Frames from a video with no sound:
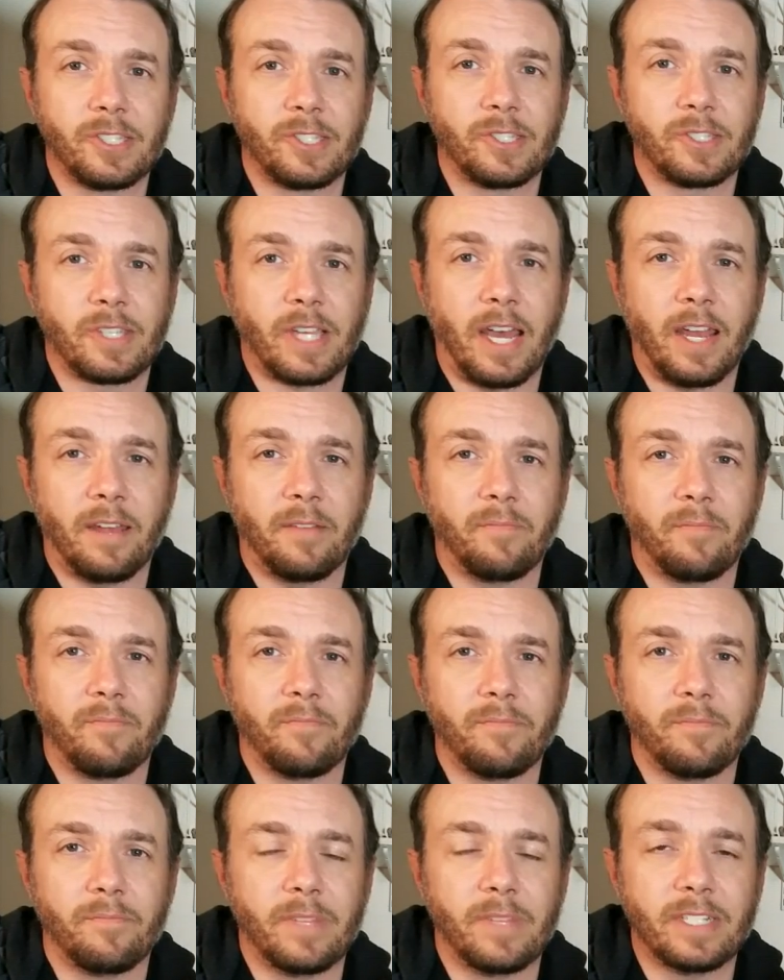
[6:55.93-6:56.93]
this
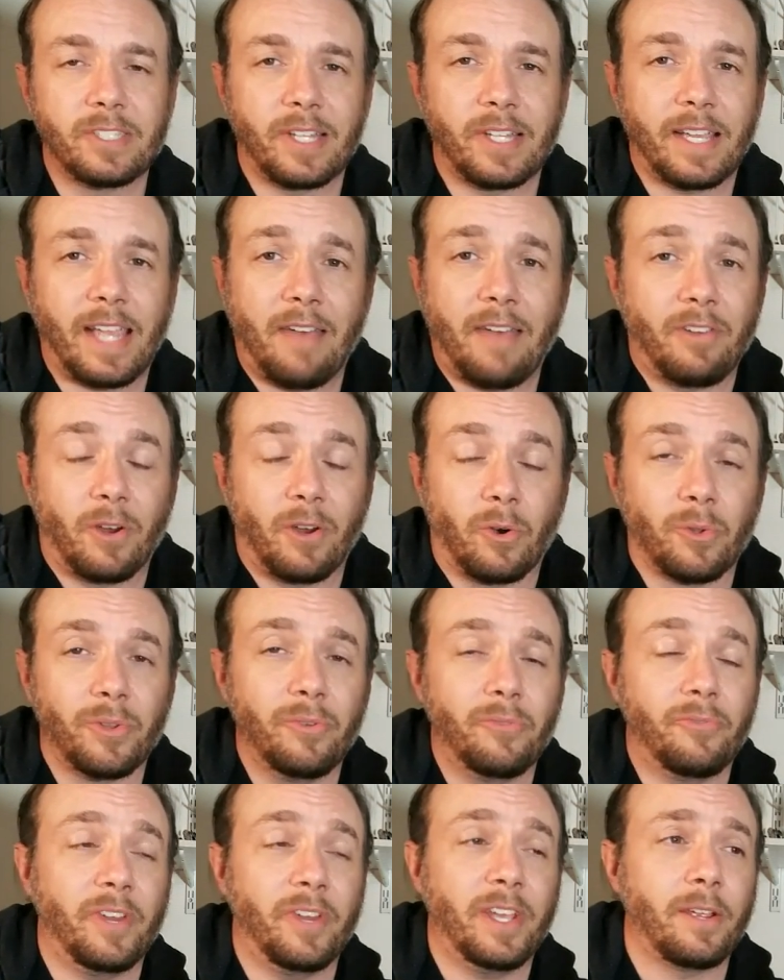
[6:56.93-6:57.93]
it's like having a whole
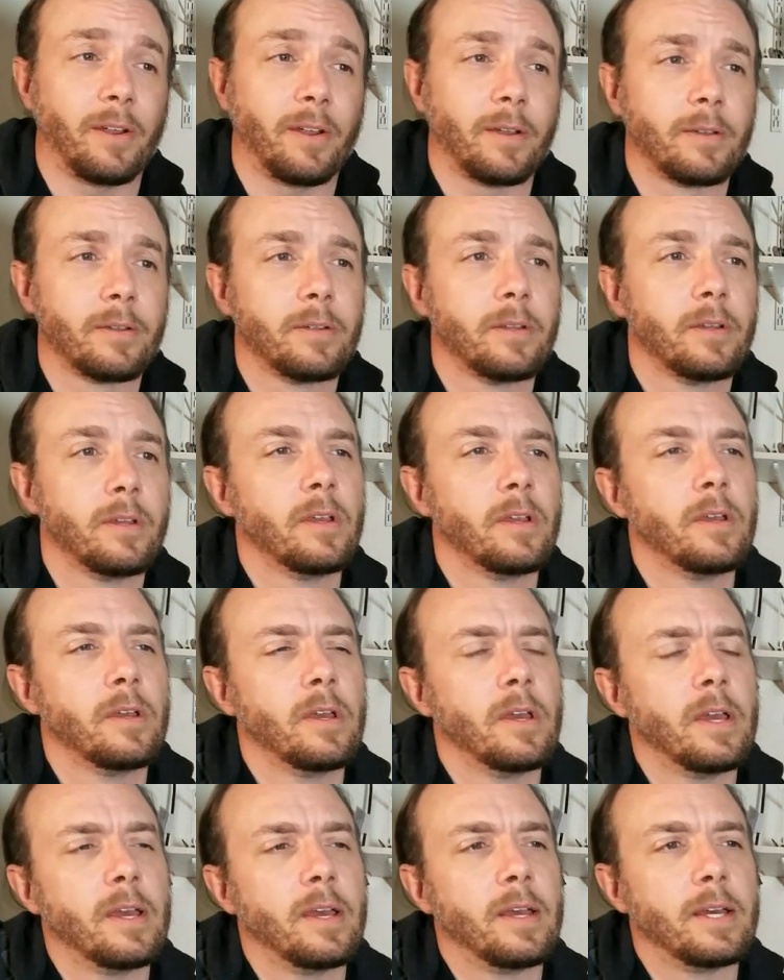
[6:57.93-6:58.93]
new figure.
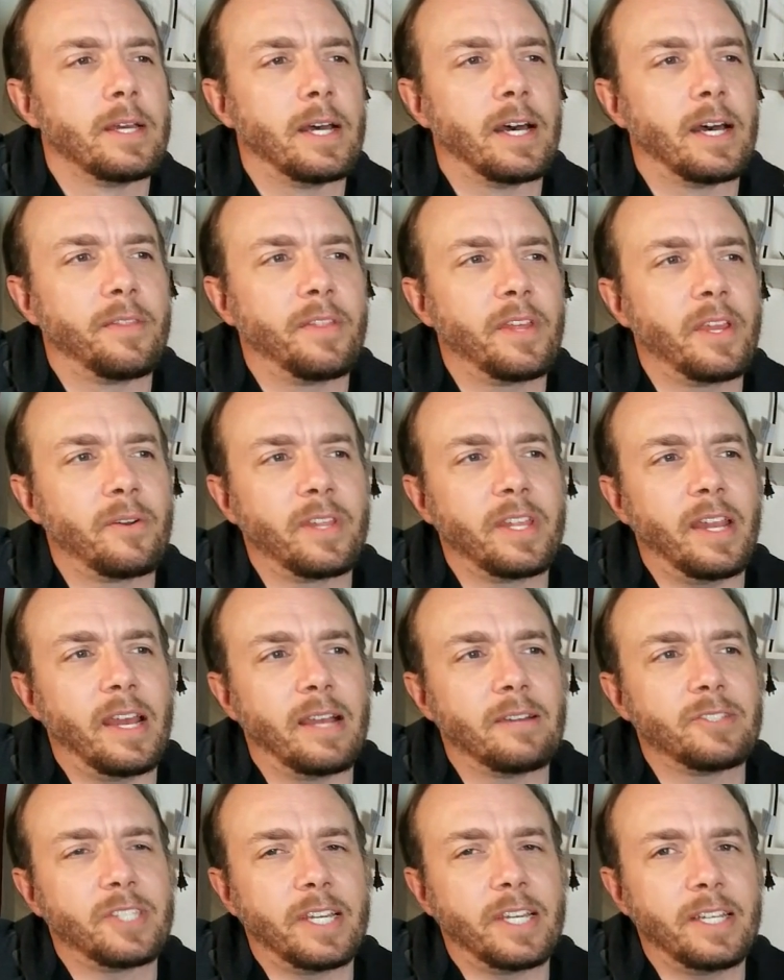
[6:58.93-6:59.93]
The only
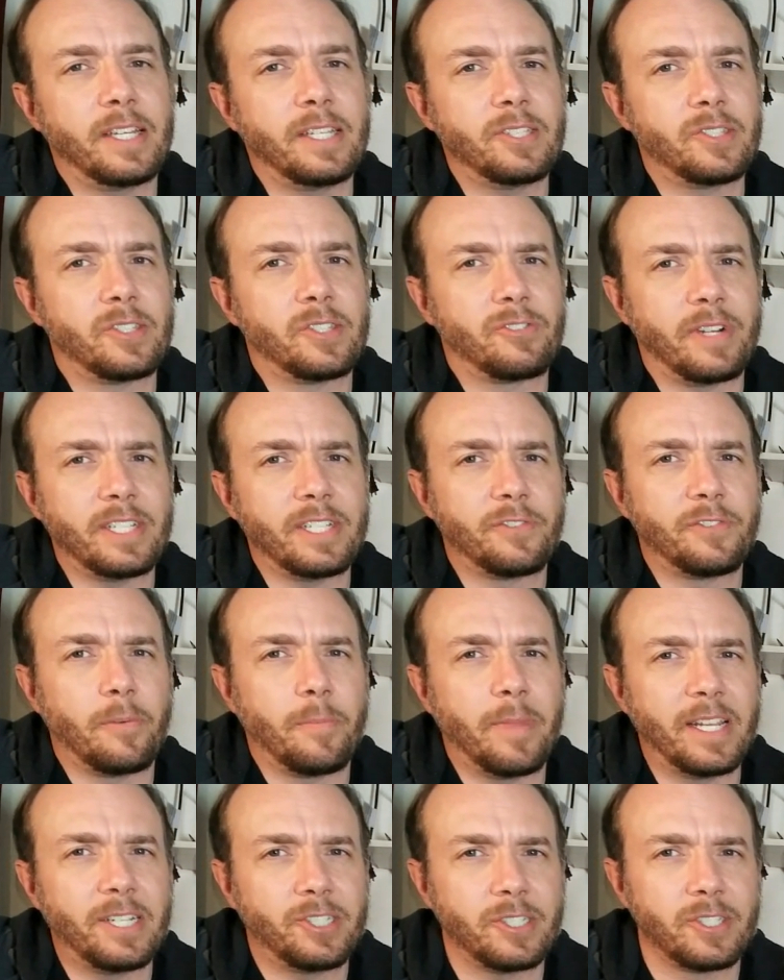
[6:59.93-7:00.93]
downside is the
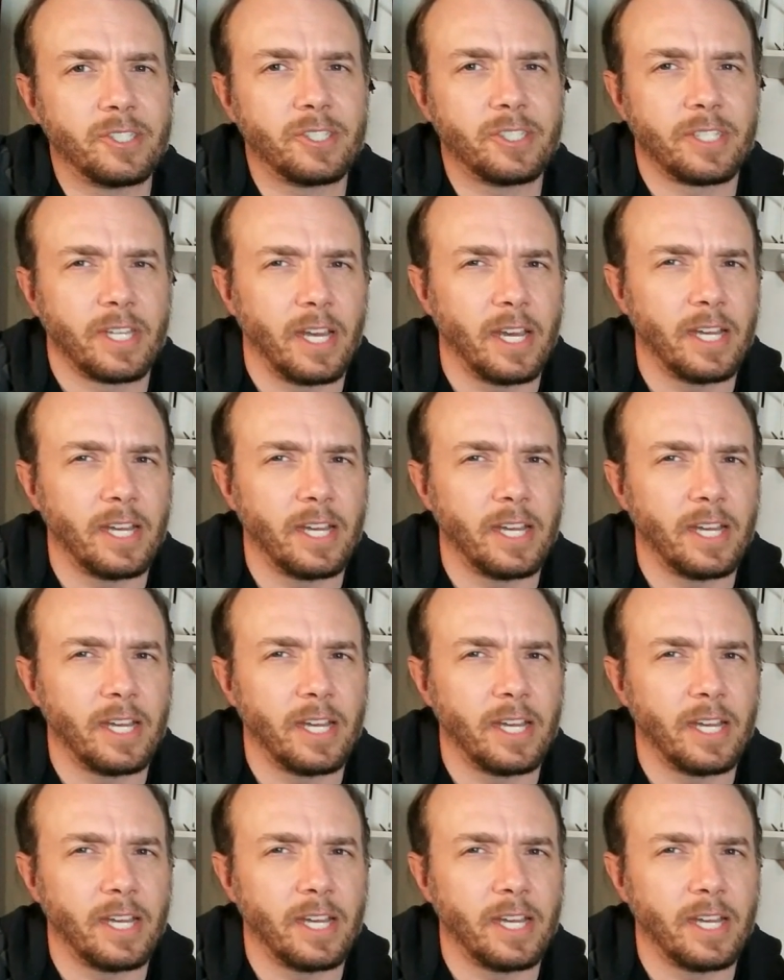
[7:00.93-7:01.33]
transformation's